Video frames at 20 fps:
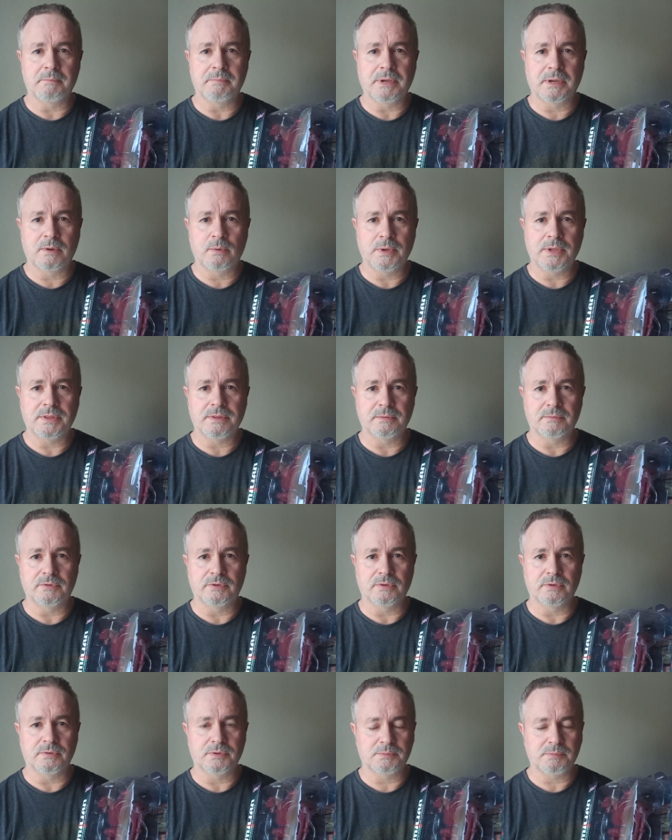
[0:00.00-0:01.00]
bequeath them
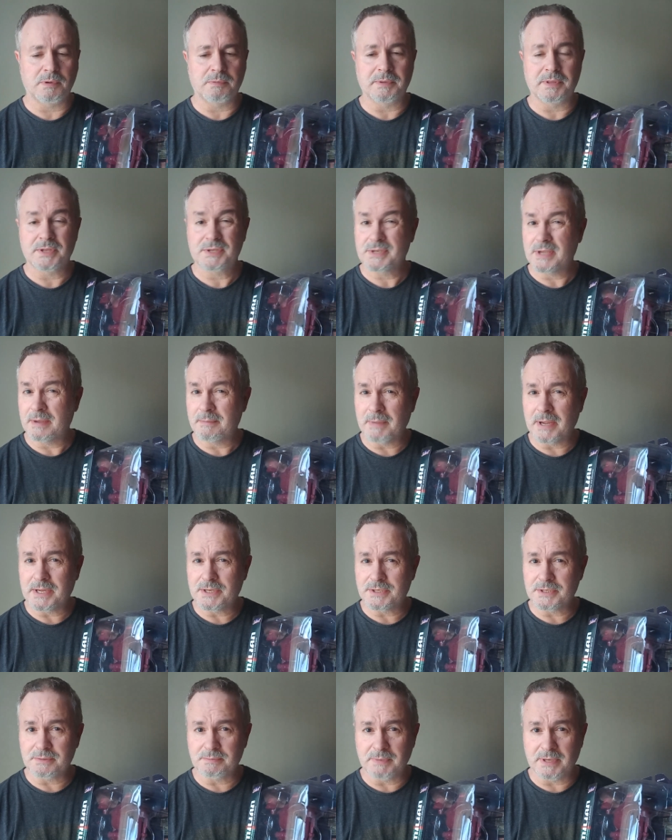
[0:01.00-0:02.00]
to is probably the same
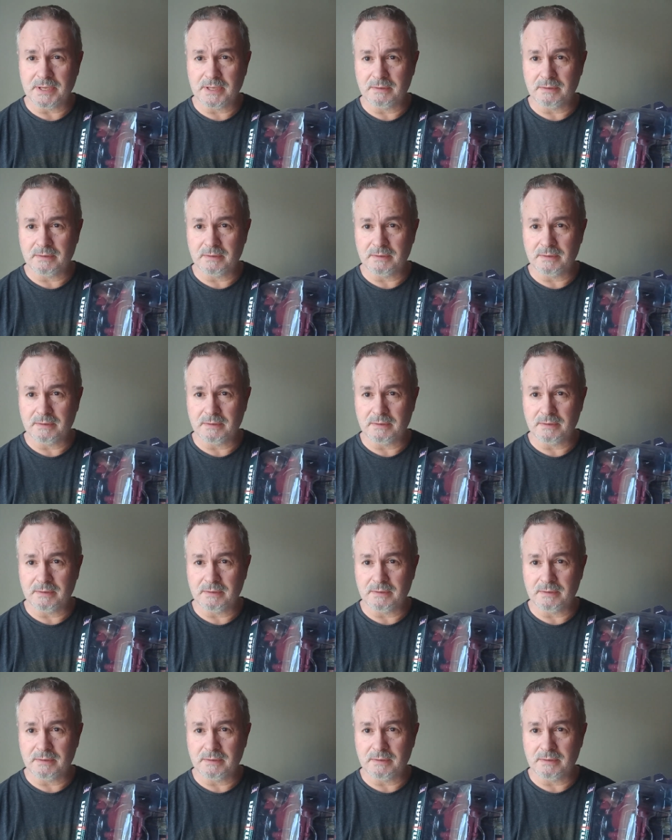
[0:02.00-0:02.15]
age as me,